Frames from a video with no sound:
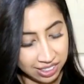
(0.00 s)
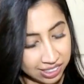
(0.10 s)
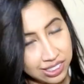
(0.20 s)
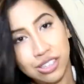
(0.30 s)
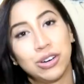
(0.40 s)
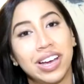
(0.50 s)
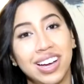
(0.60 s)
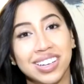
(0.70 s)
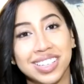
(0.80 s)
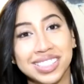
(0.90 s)
So
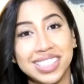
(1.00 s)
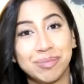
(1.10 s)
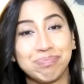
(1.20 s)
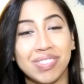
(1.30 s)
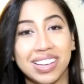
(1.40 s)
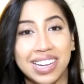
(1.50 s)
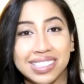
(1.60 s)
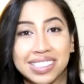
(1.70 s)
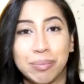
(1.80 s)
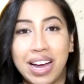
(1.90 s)
yeah, that's it.
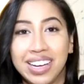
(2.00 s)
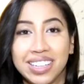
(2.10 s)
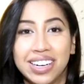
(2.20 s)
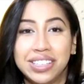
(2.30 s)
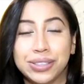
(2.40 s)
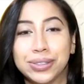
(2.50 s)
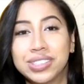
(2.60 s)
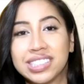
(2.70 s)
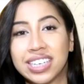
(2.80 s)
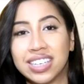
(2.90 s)
That's the bag that I
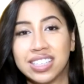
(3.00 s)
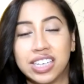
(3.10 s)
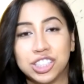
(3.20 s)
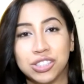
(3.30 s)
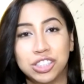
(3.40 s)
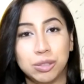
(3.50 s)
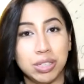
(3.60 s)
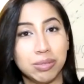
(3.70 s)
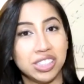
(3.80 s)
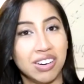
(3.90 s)
use, and I showed you
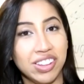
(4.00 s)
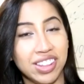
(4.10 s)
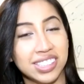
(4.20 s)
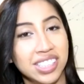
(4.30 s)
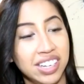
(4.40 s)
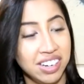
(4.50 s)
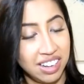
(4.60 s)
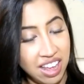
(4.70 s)
pretty much everything that's in it.